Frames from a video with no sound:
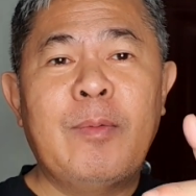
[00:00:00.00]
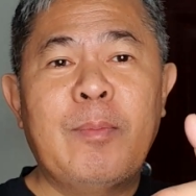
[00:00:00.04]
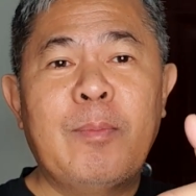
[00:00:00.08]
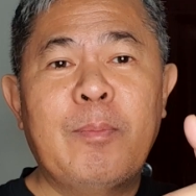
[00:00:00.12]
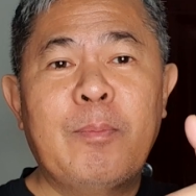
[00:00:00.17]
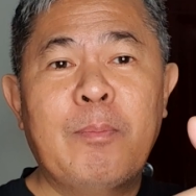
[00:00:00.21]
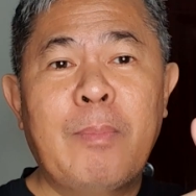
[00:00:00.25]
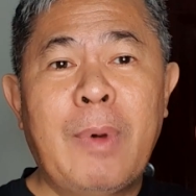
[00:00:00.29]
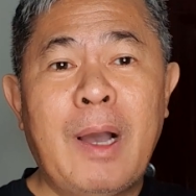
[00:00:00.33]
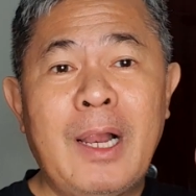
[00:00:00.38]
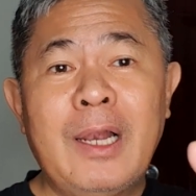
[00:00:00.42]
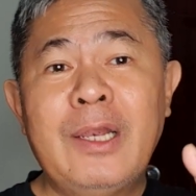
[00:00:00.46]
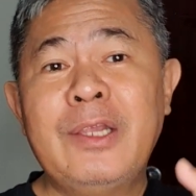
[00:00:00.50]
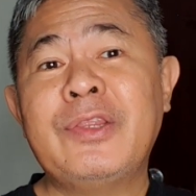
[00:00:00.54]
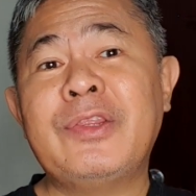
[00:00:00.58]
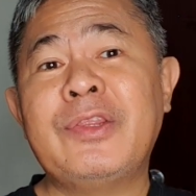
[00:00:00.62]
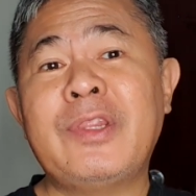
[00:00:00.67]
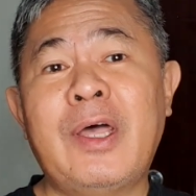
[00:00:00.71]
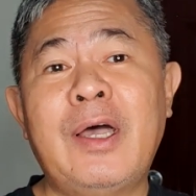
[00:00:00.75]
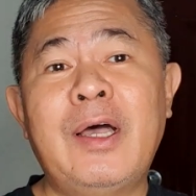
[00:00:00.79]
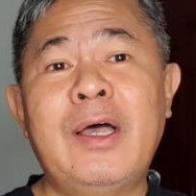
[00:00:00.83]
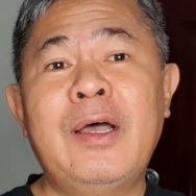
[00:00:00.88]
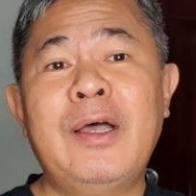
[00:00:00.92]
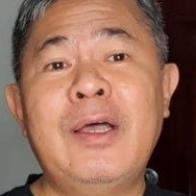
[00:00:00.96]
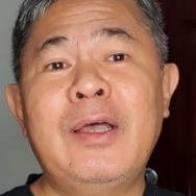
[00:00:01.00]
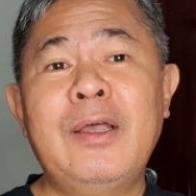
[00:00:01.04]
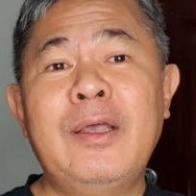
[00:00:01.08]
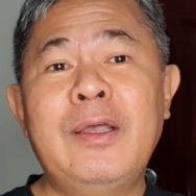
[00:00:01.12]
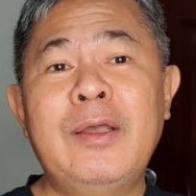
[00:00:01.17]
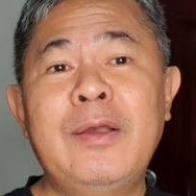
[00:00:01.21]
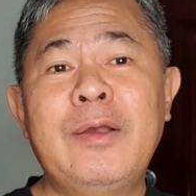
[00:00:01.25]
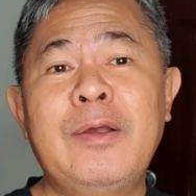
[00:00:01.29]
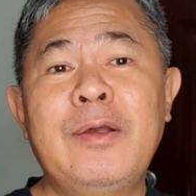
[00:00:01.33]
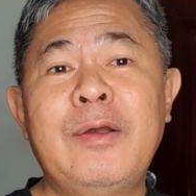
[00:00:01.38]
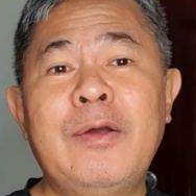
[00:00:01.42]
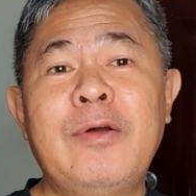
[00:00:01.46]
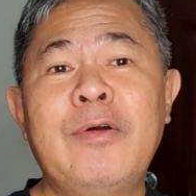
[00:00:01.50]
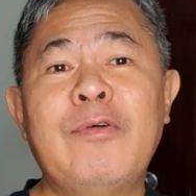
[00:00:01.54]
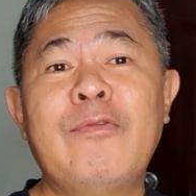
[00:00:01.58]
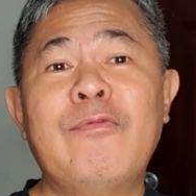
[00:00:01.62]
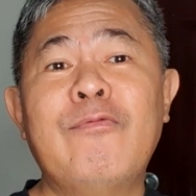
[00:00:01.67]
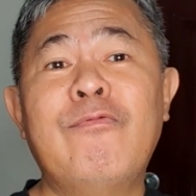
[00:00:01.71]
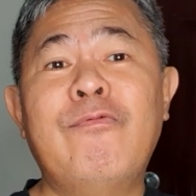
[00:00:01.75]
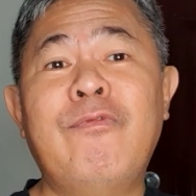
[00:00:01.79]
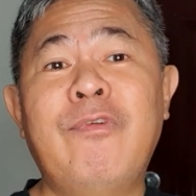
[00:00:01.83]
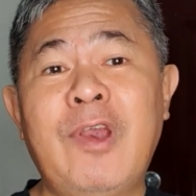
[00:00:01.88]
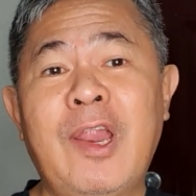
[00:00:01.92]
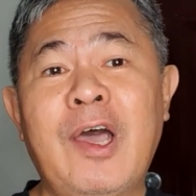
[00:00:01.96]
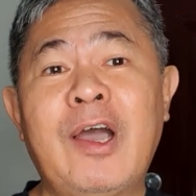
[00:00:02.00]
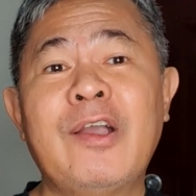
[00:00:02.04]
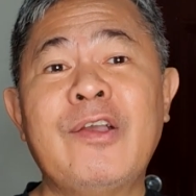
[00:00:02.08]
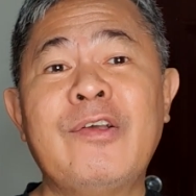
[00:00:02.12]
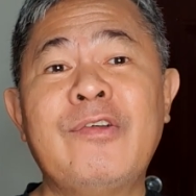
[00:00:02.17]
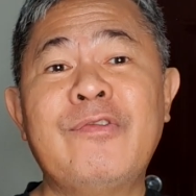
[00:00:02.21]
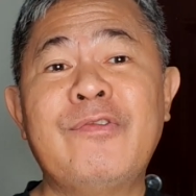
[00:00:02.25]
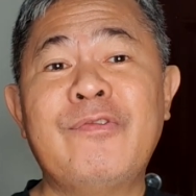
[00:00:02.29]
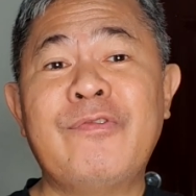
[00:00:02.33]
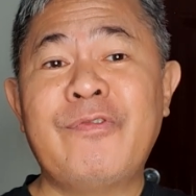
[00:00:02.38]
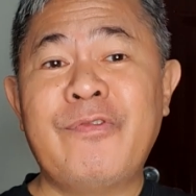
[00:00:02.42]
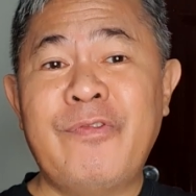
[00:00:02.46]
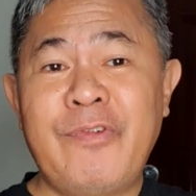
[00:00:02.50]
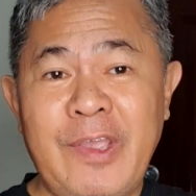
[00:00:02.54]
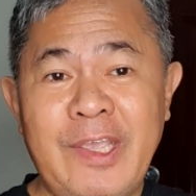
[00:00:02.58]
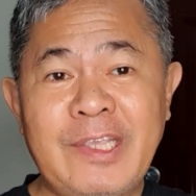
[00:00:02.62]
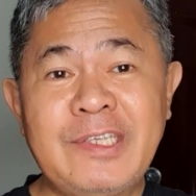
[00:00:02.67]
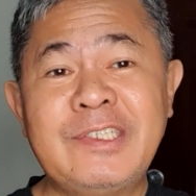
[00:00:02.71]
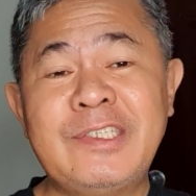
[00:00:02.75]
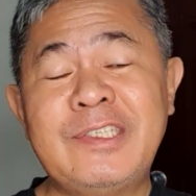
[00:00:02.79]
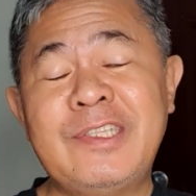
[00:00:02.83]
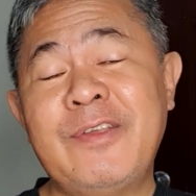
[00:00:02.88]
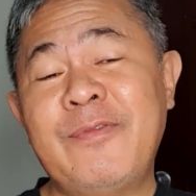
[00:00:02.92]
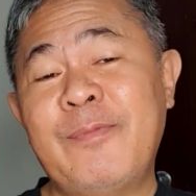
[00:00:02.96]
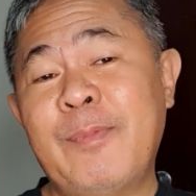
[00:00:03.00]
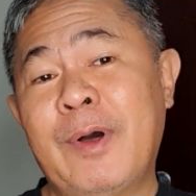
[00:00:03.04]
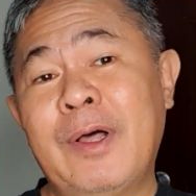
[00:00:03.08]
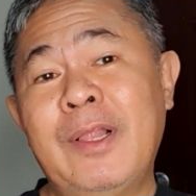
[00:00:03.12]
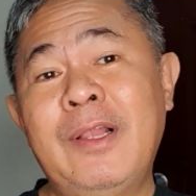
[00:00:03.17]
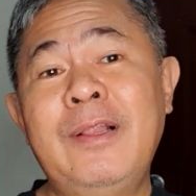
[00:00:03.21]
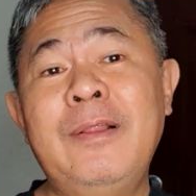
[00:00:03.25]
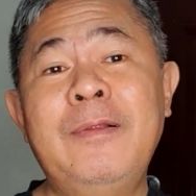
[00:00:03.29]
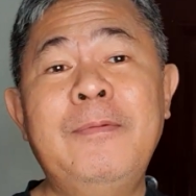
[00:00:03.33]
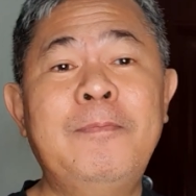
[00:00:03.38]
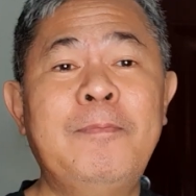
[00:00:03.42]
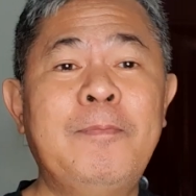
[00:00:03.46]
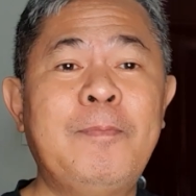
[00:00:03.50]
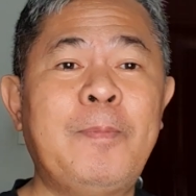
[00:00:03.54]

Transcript: Malta Vlog Festival,